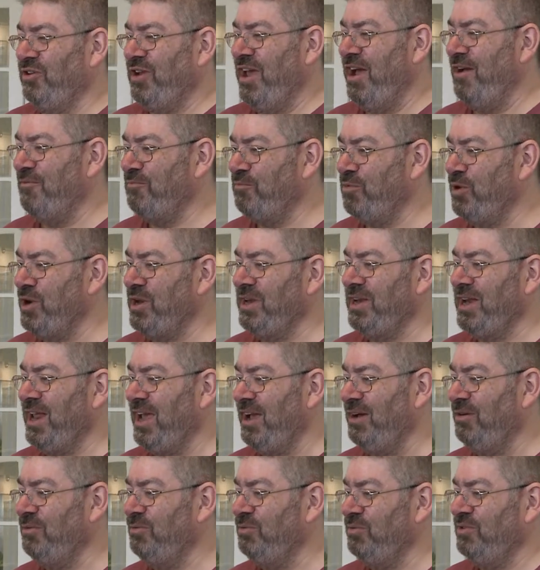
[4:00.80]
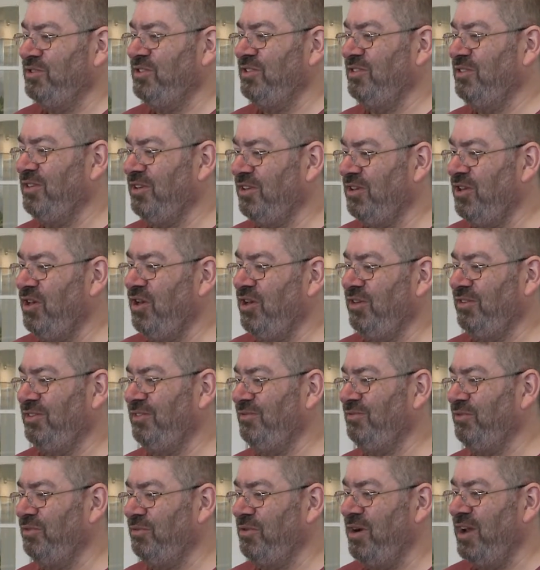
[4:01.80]
gone out of print now, which is a
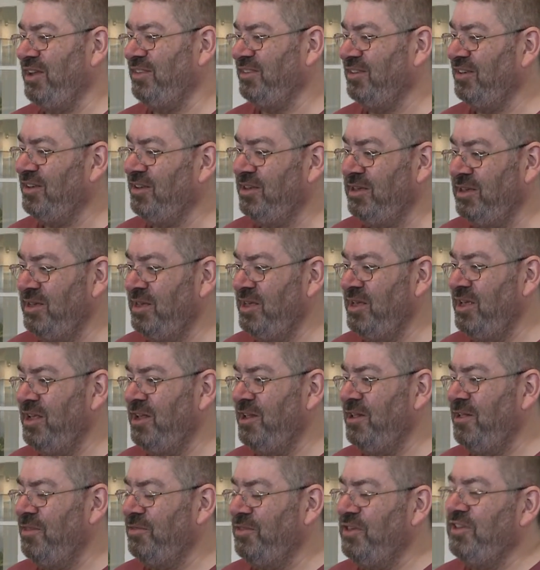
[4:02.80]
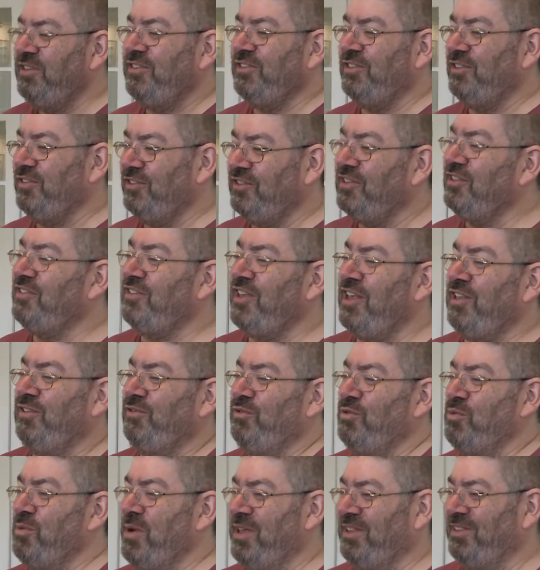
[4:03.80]
curse of the writer. These are the
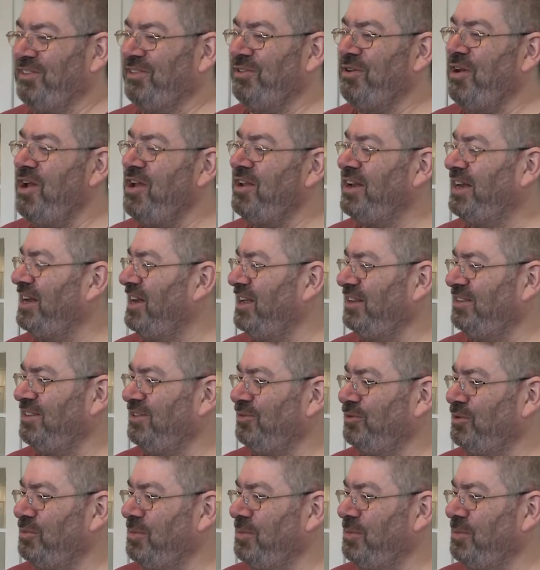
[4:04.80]
successful ones, so I only like to talk